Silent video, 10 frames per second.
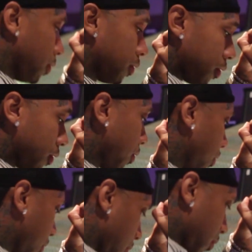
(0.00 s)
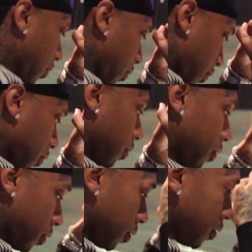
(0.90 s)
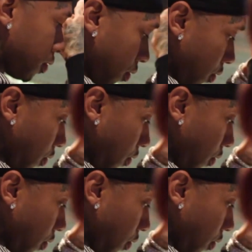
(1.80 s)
and I think, uh, I